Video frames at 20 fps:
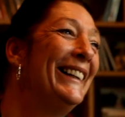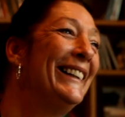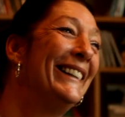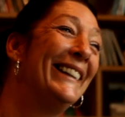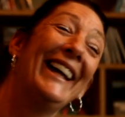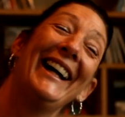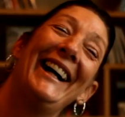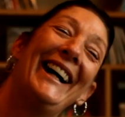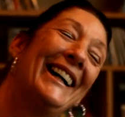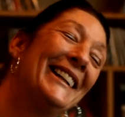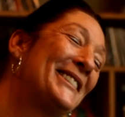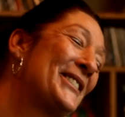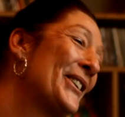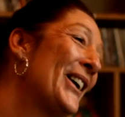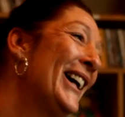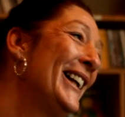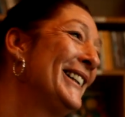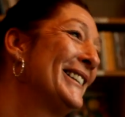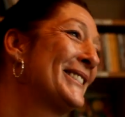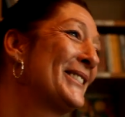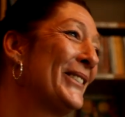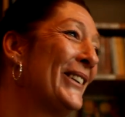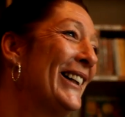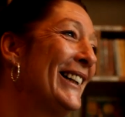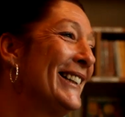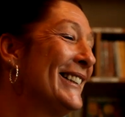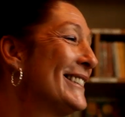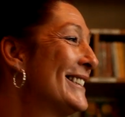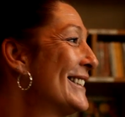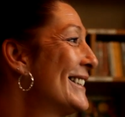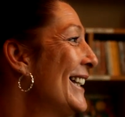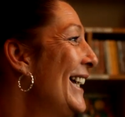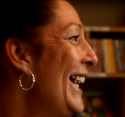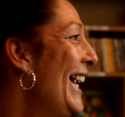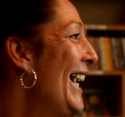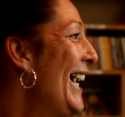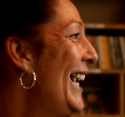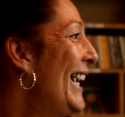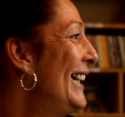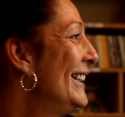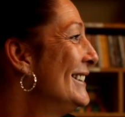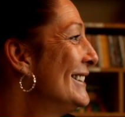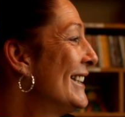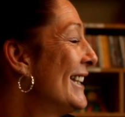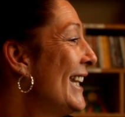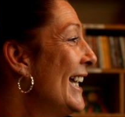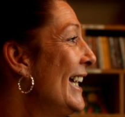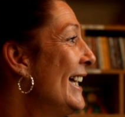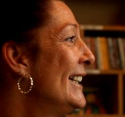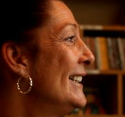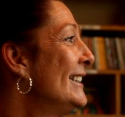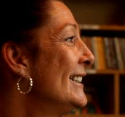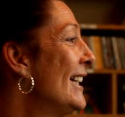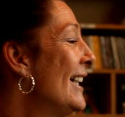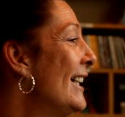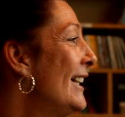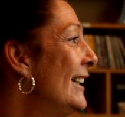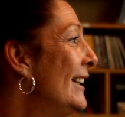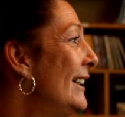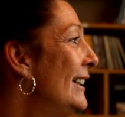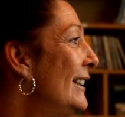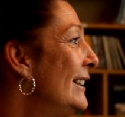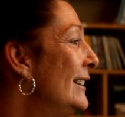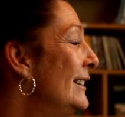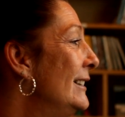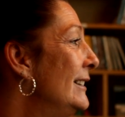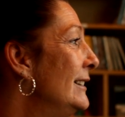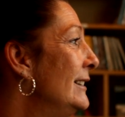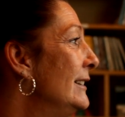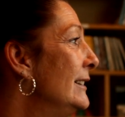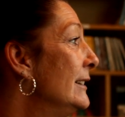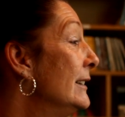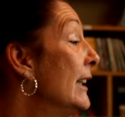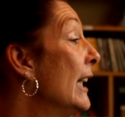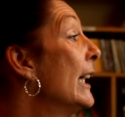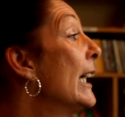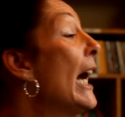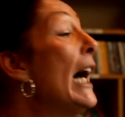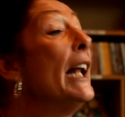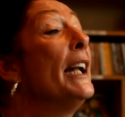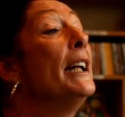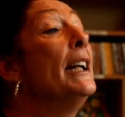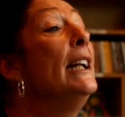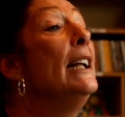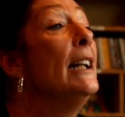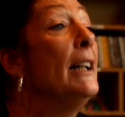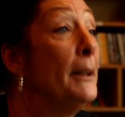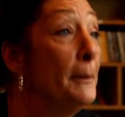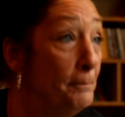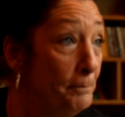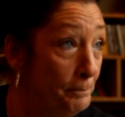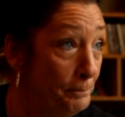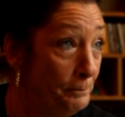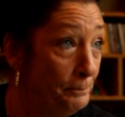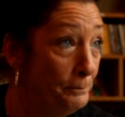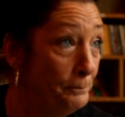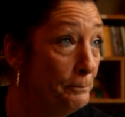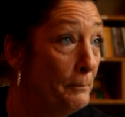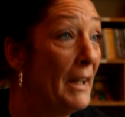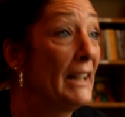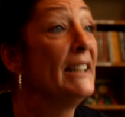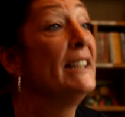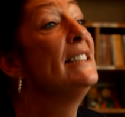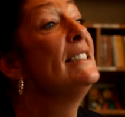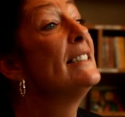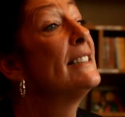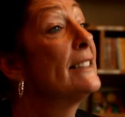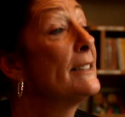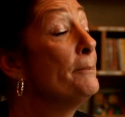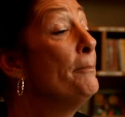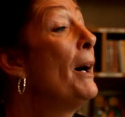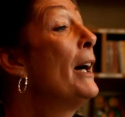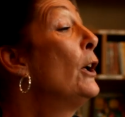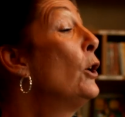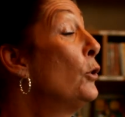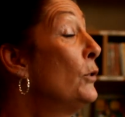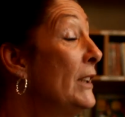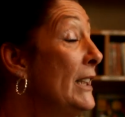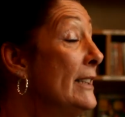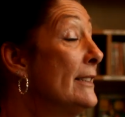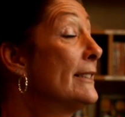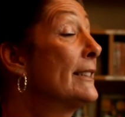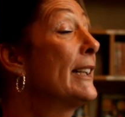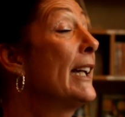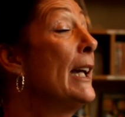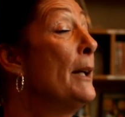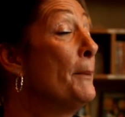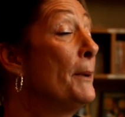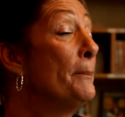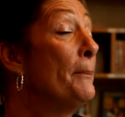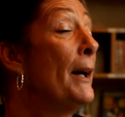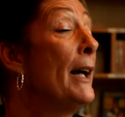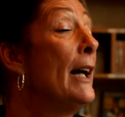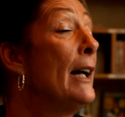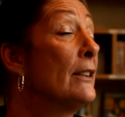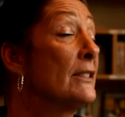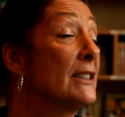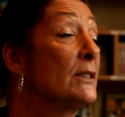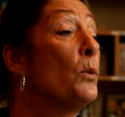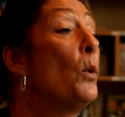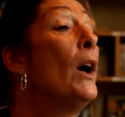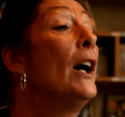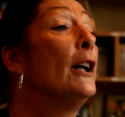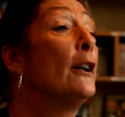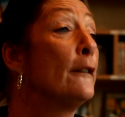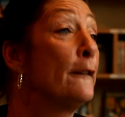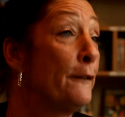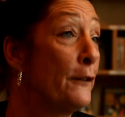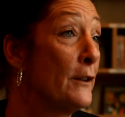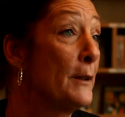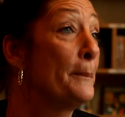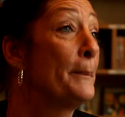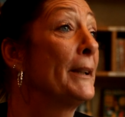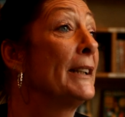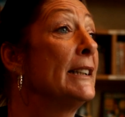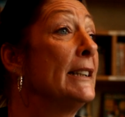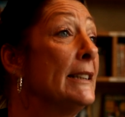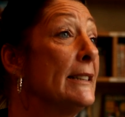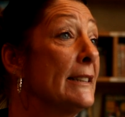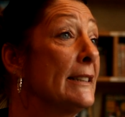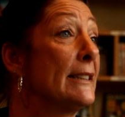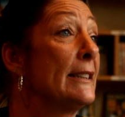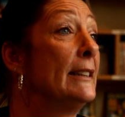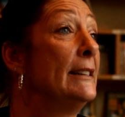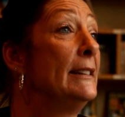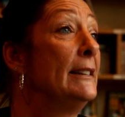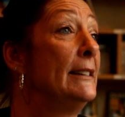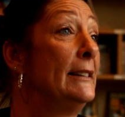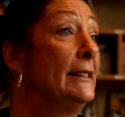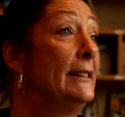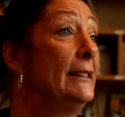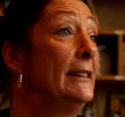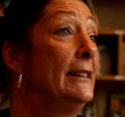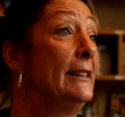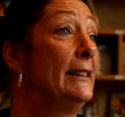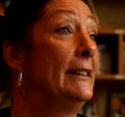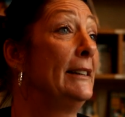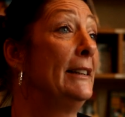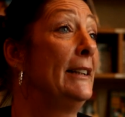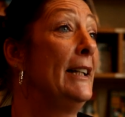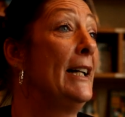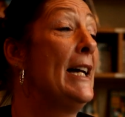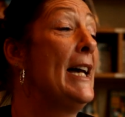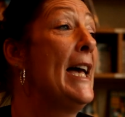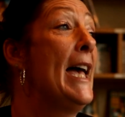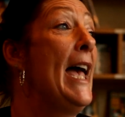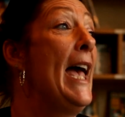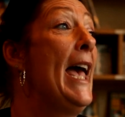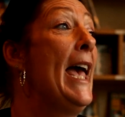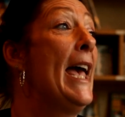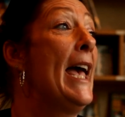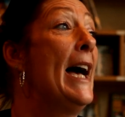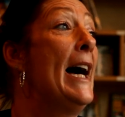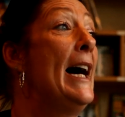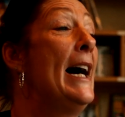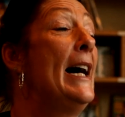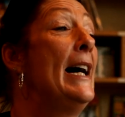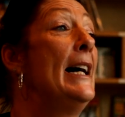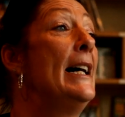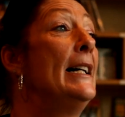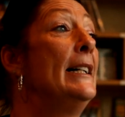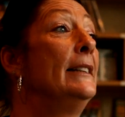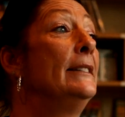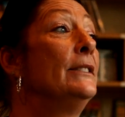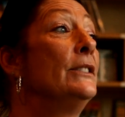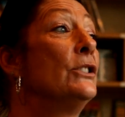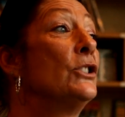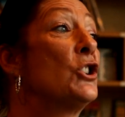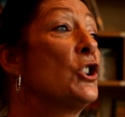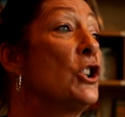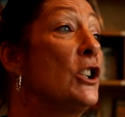Yeah, I tried it twice, and then they got him. My own niece came in my house wired for the police. And